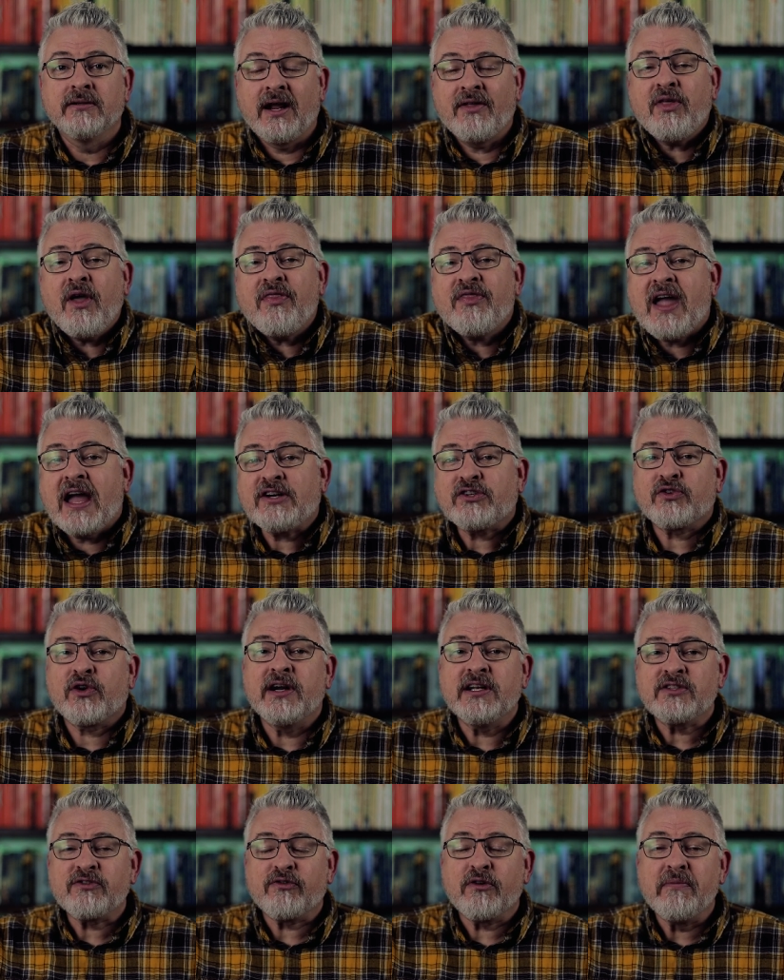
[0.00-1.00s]
I thought that
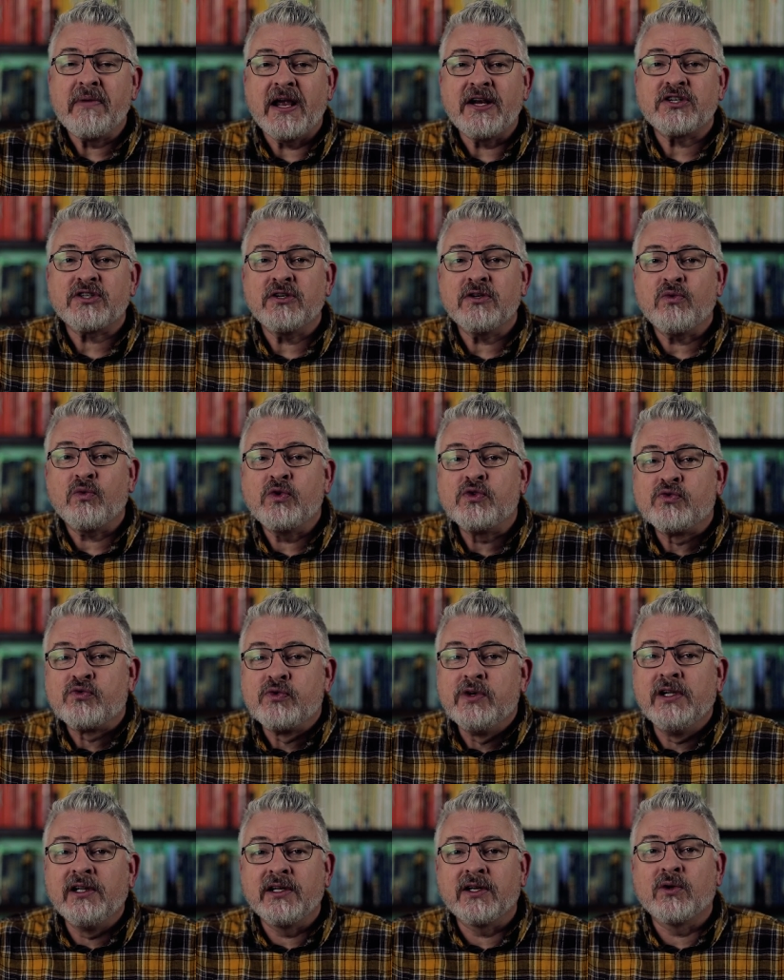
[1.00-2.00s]
transformation was
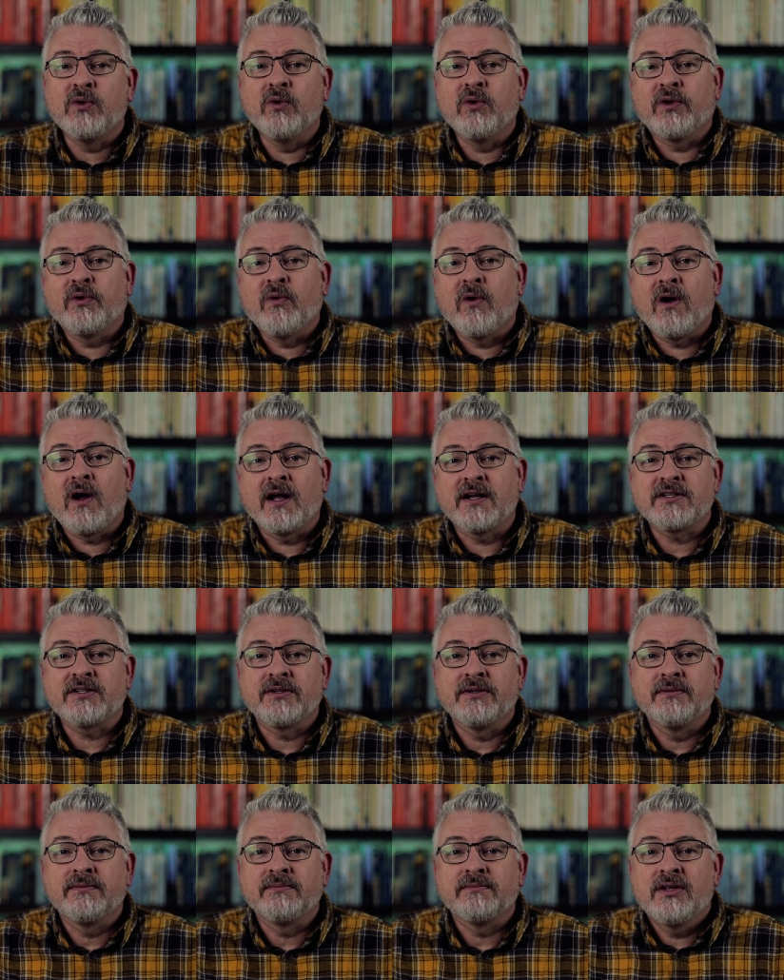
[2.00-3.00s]
really cool to
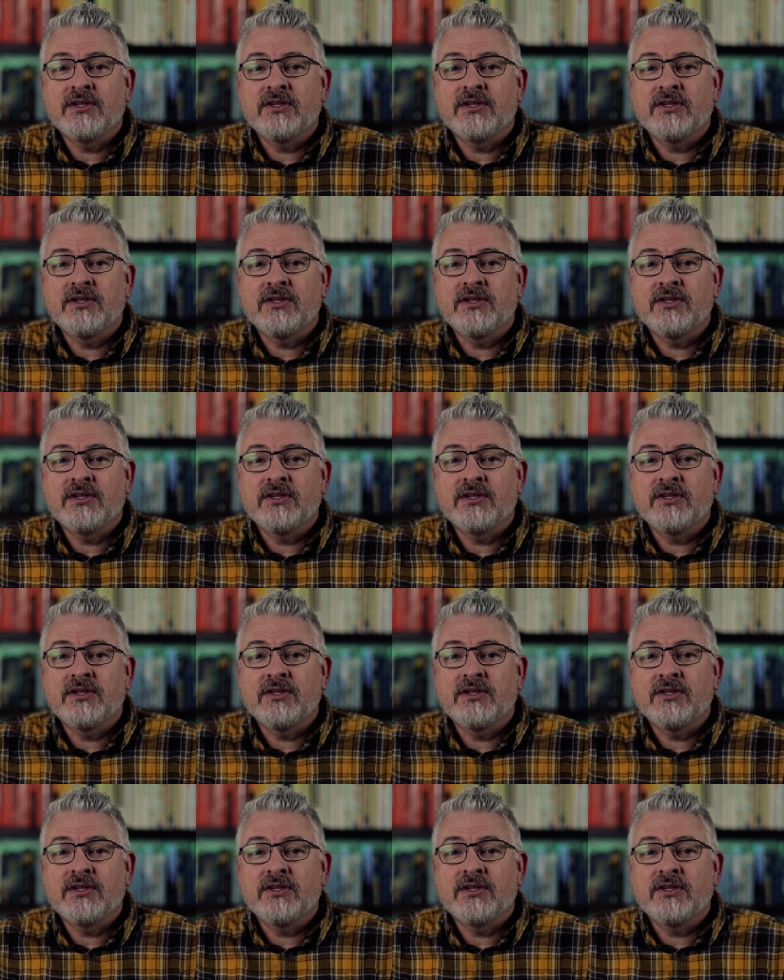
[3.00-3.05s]
watch.